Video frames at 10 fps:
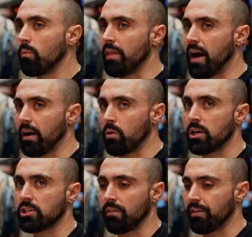without
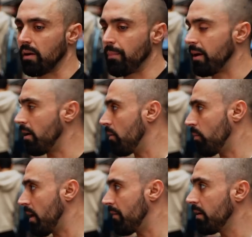question. If they're a pedo or
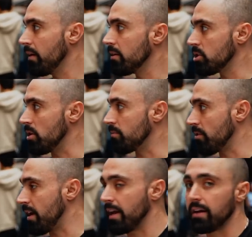whatever, shoot them
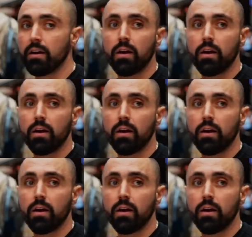straight in the head.